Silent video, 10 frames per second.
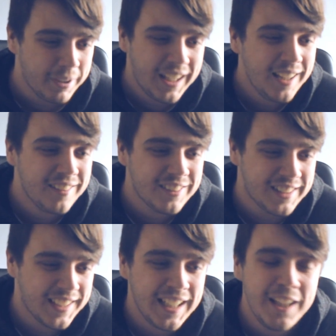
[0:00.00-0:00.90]
But that's
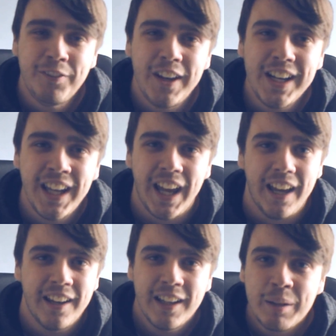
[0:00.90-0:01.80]
the key thing
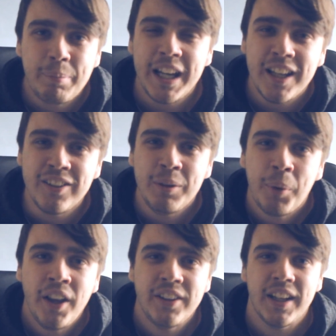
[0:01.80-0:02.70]
there. The players he
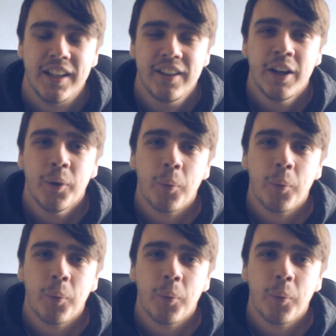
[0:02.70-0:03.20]
wanted.